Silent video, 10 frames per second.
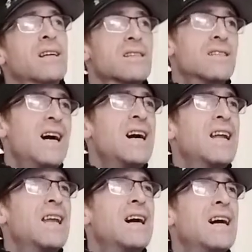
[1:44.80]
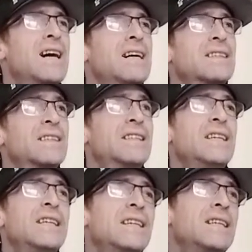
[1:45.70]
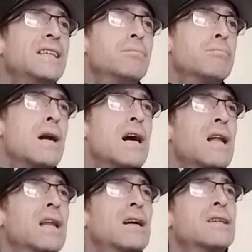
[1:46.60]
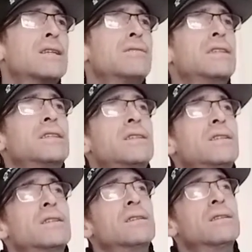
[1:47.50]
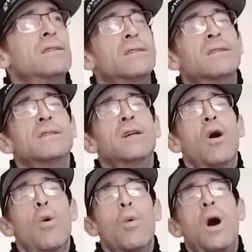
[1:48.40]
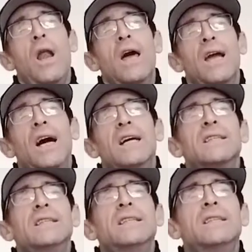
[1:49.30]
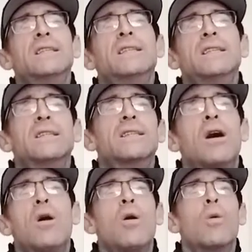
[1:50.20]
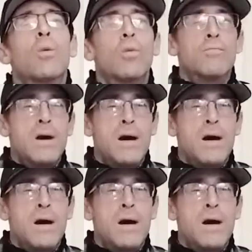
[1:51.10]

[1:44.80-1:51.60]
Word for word: Cause I like to give my loving while I got it on.